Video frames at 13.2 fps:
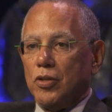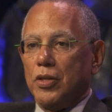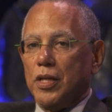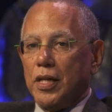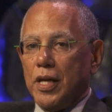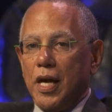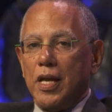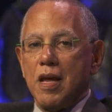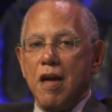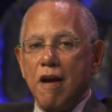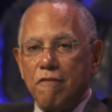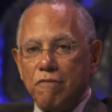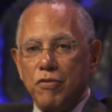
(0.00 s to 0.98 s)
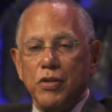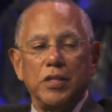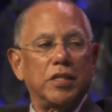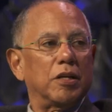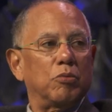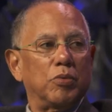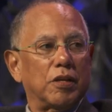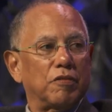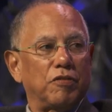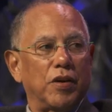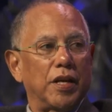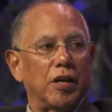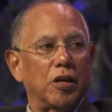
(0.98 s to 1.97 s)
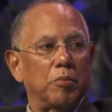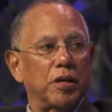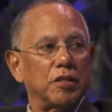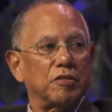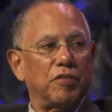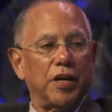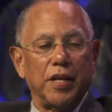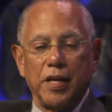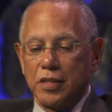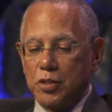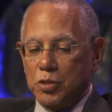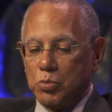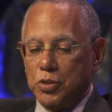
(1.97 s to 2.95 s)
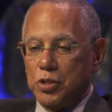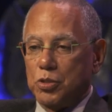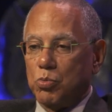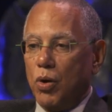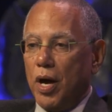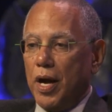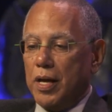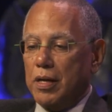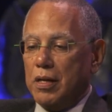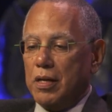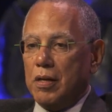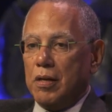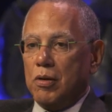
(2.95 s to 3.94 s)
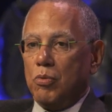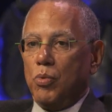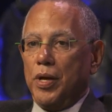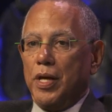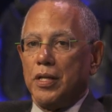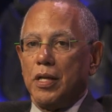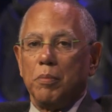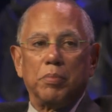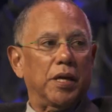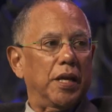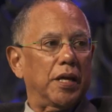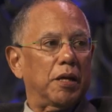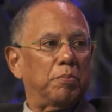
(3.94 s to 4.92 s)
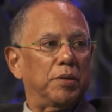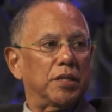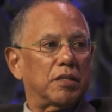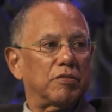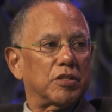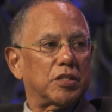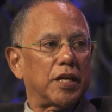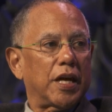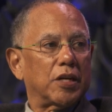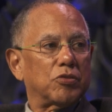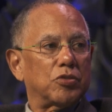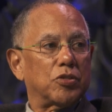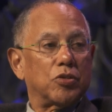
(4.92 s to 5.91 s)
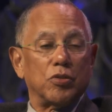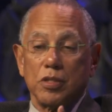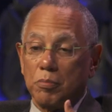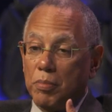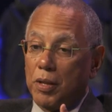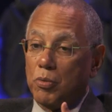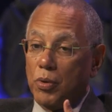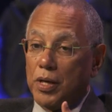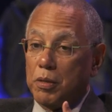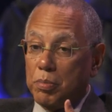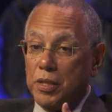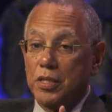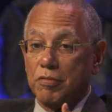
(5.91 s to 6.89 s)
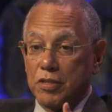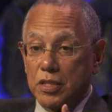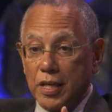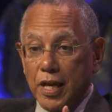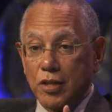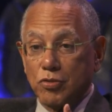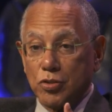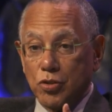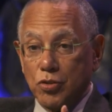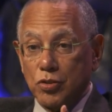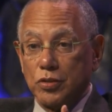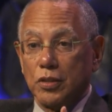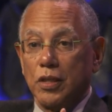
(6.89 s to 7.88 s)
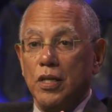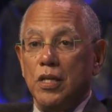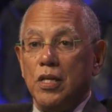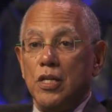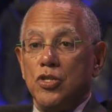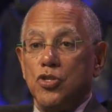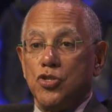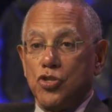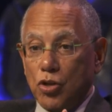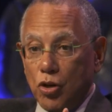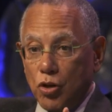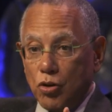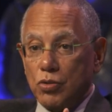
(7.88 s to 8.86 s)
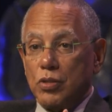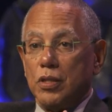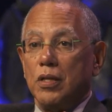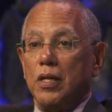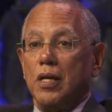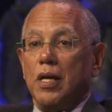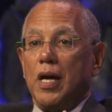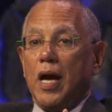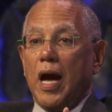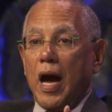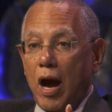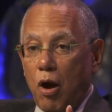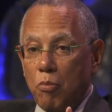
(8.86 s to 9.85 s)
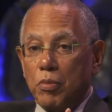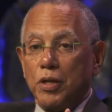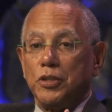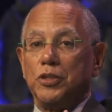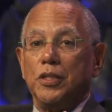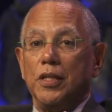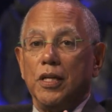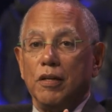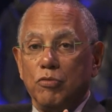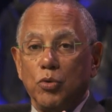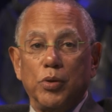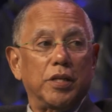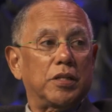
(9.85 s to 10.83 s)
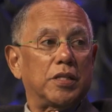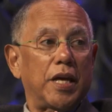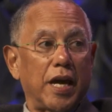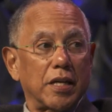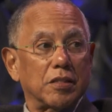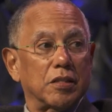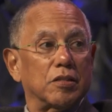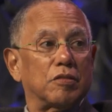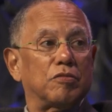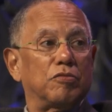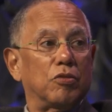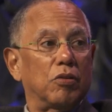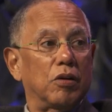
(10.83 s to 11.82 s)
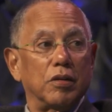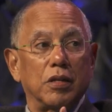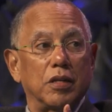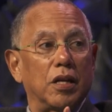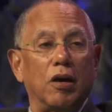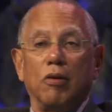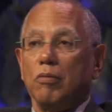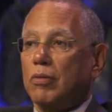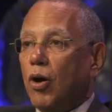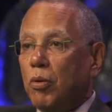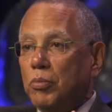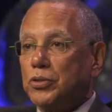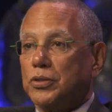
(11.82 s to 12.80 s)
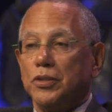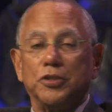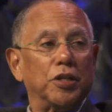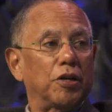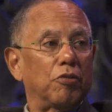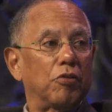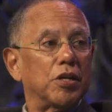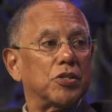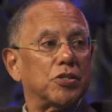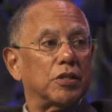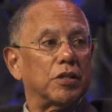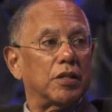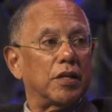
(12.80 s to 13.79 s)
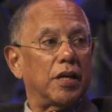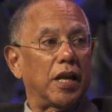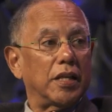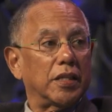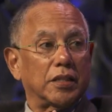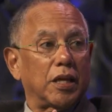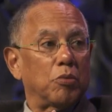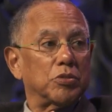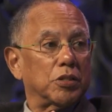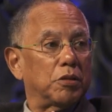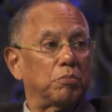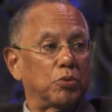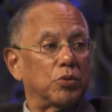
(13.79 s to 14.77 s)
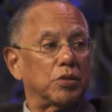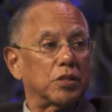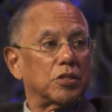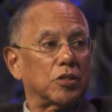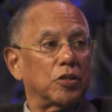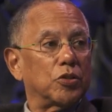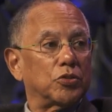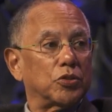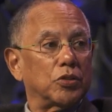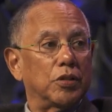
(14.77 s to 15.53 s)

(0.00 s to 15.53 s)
looking at everything we could find out about his finances, which is why we ended up getting a piece of his tax returns. And by the way, the piece of his tax returns showed how much he had avoided taxes for you know almost a generation, and I think that was an important disclosure.